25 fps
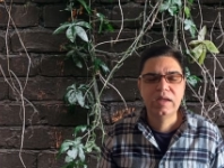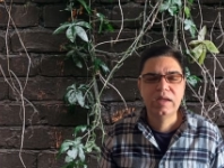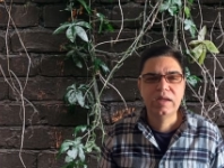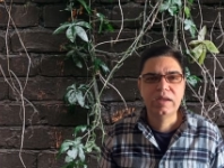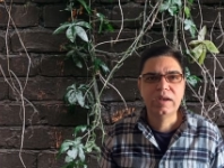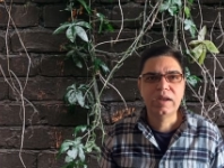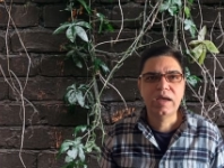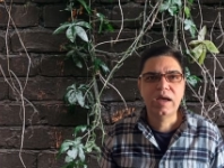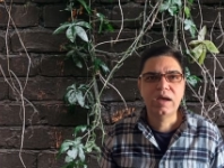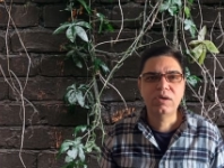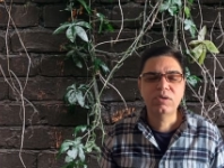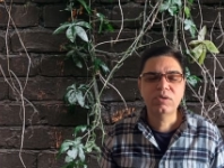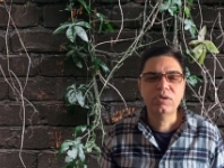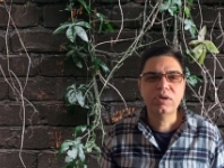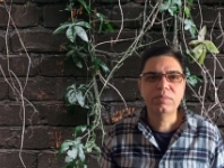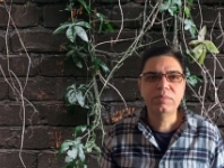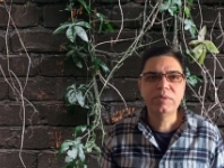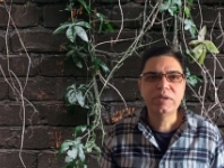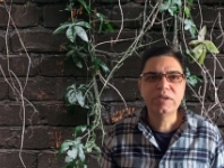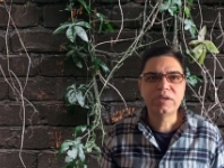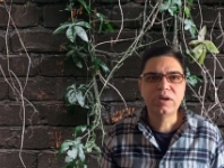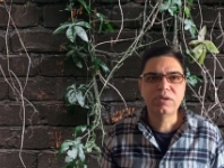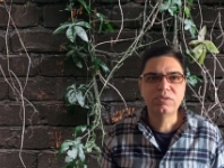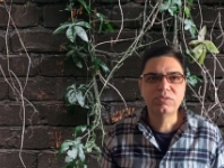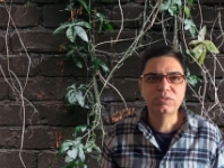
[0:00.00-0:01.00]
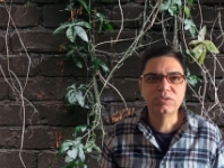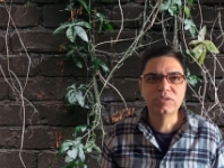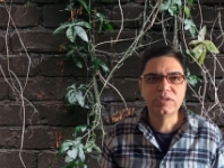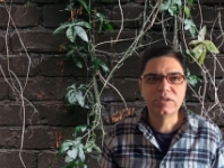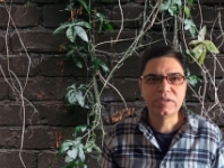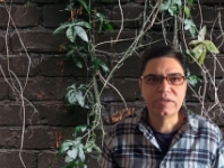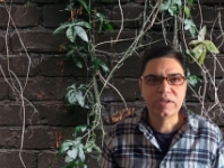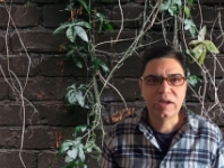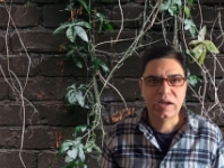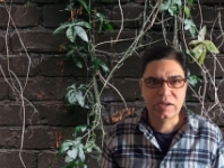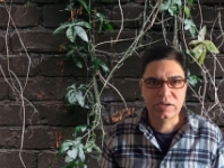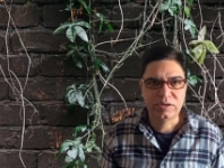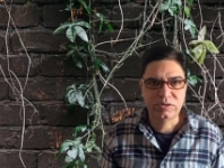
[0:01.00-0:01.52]
Now, coming down to the
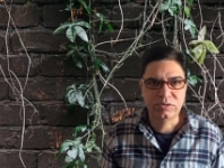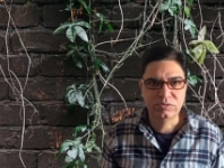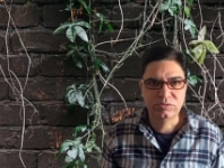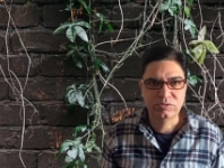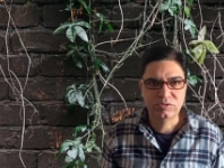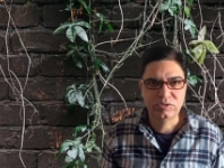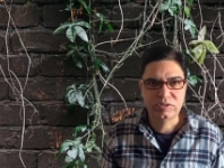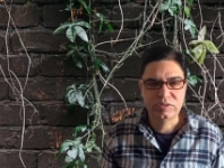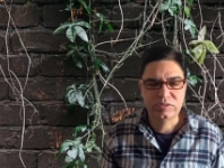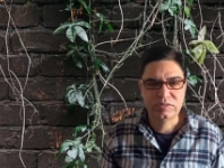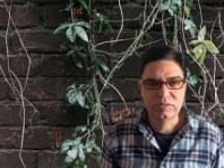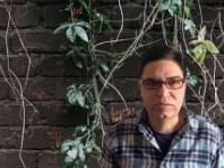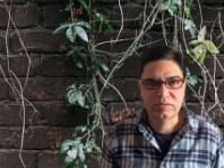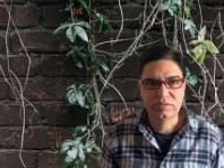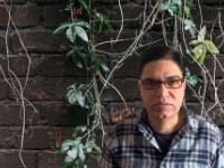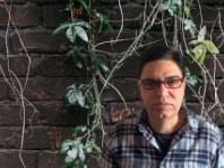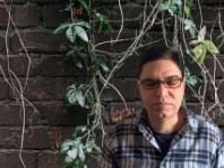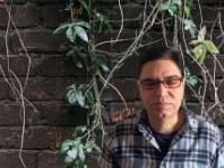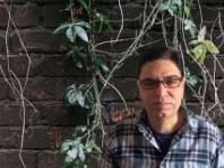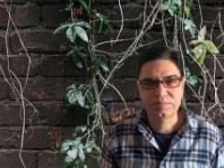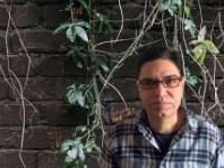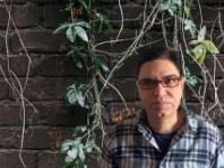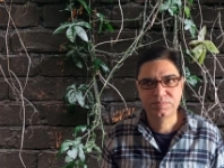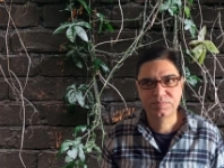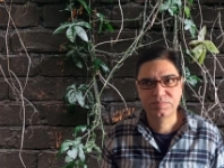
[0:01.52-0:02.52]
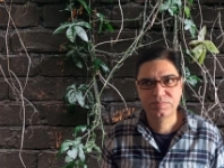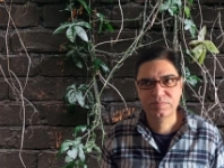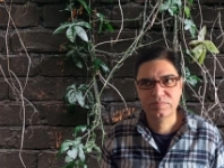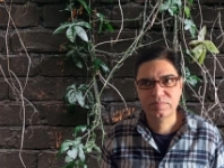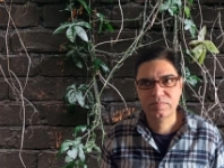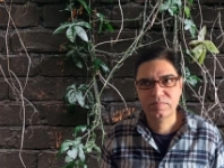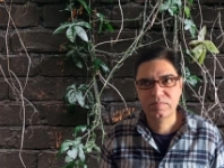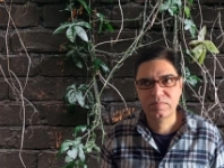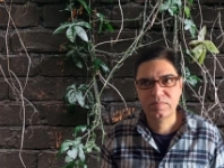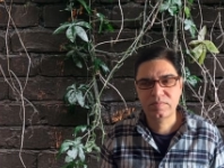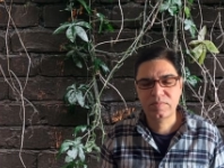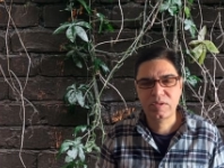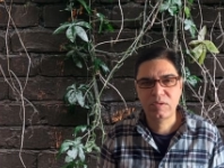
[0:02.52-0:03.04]
diagnosis.
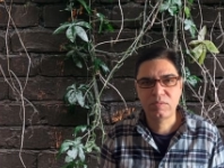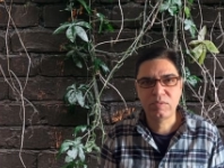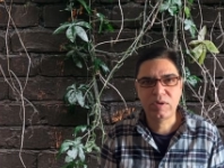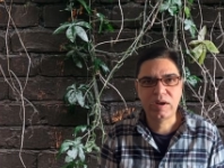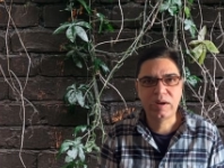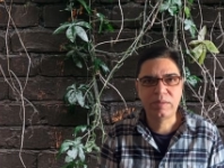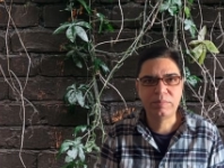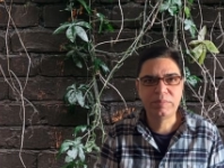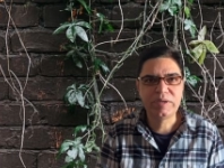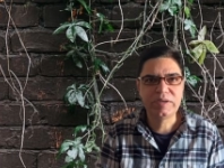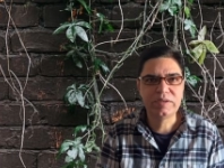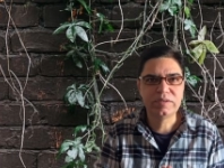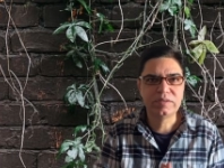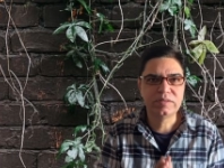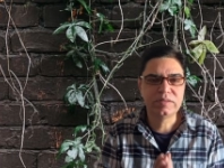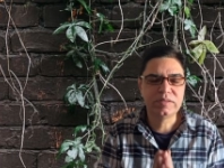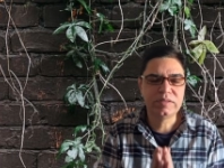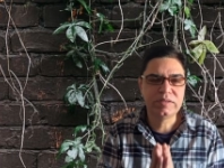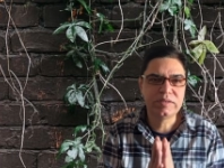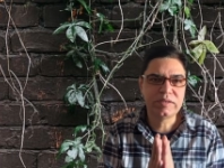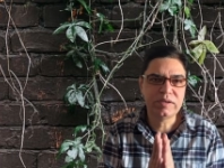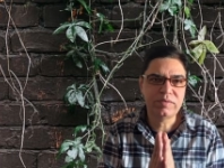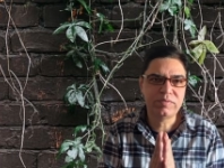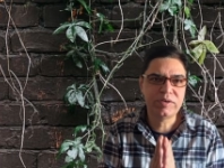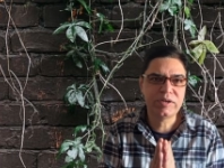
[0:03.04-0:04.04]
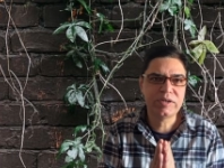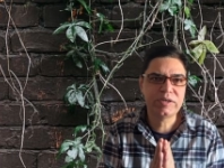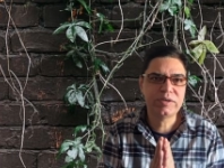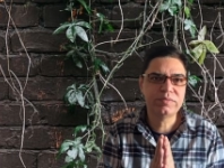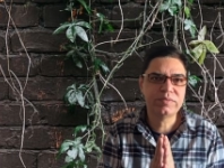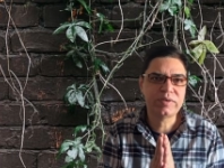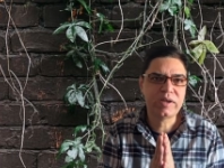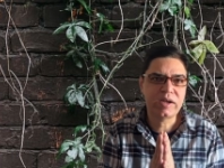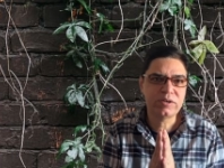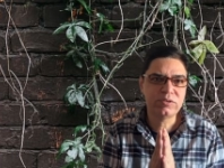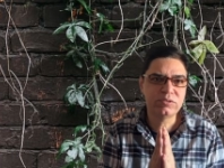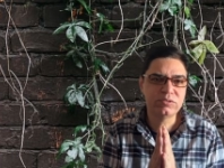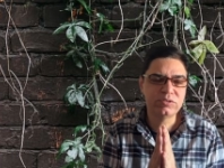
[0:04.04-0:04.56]
Well, I mean, definitive
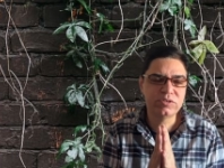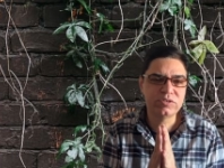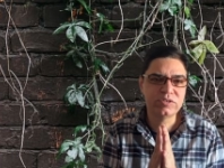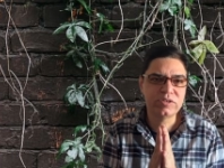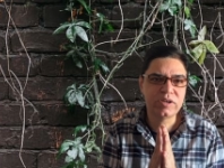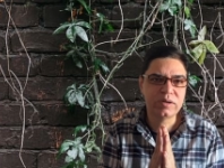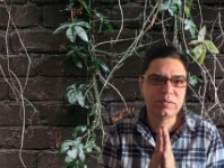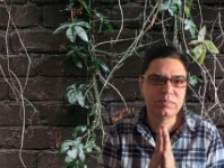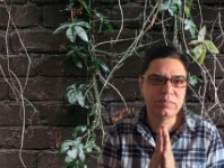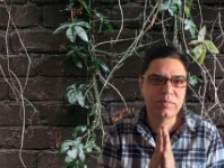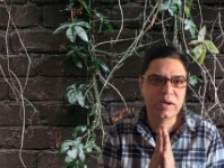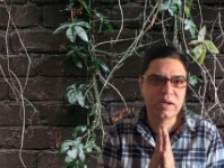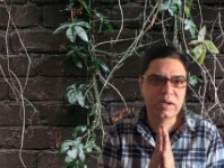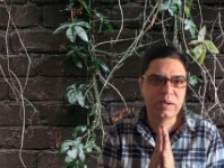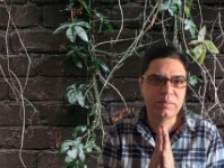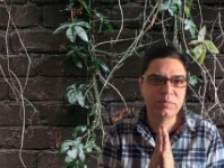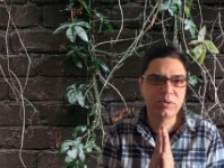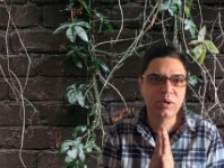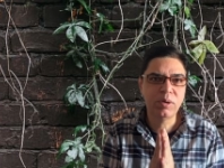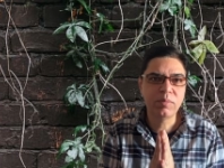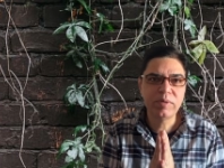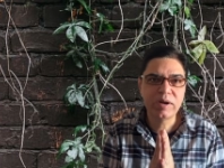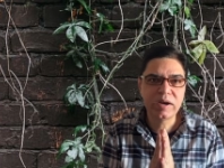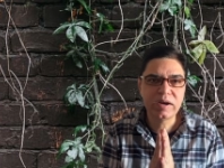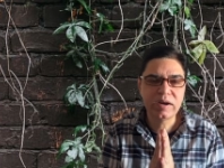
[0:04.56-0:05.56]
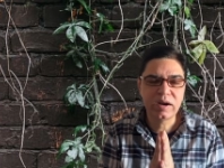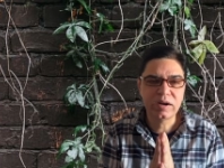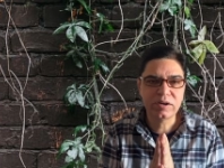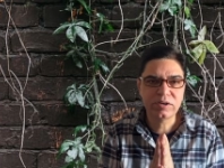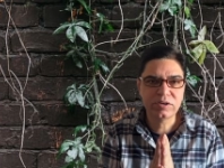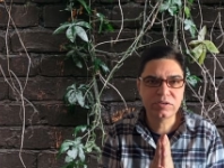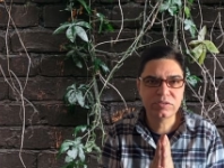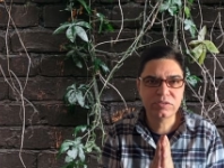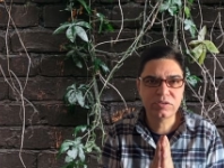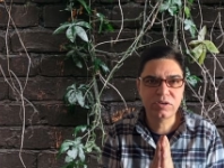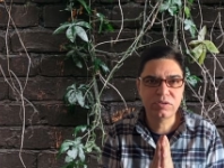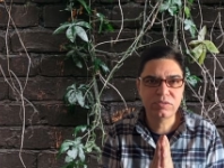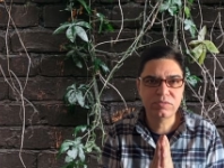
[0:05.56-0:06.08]
diagnosis is done by abdominal
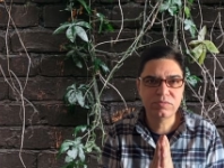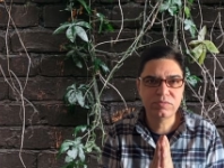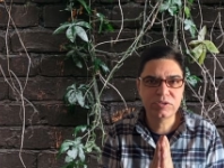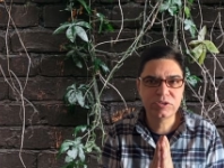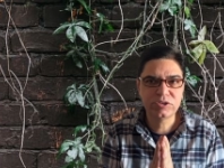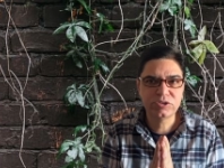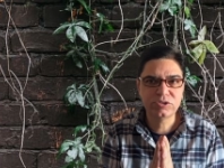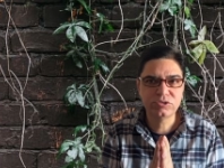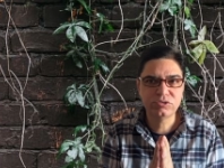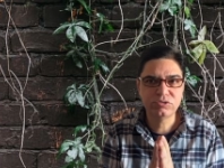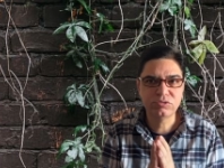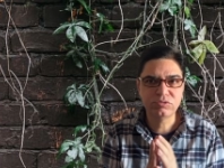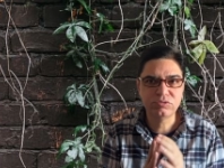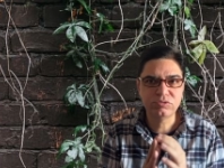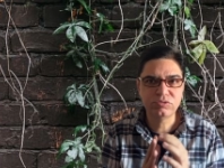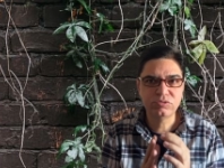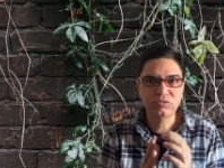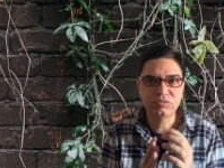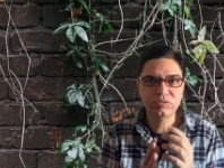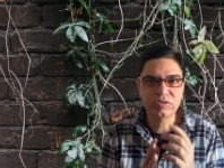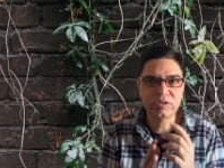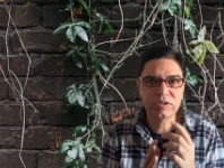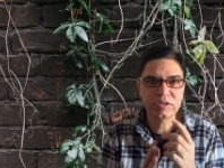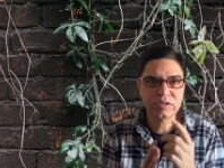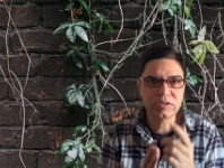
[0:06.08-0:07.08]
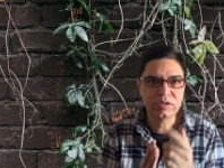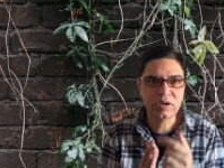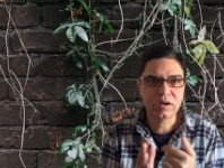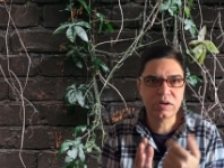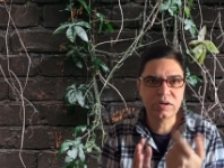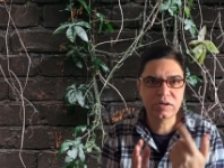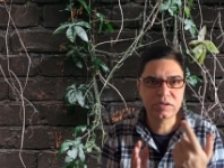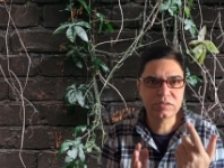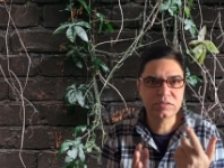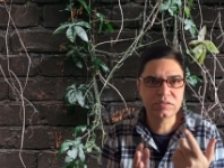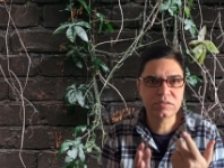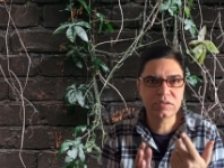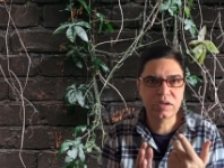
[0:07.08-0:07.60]
ultrasound, which shows you the
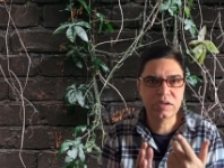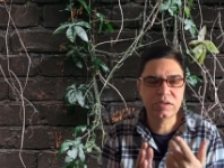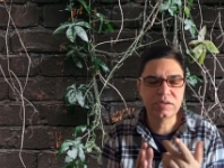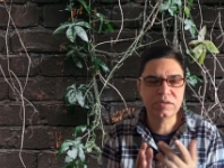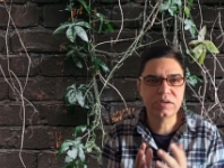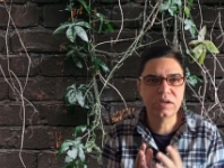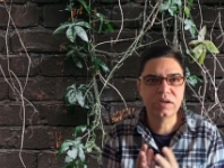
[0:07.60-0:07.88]
target sign.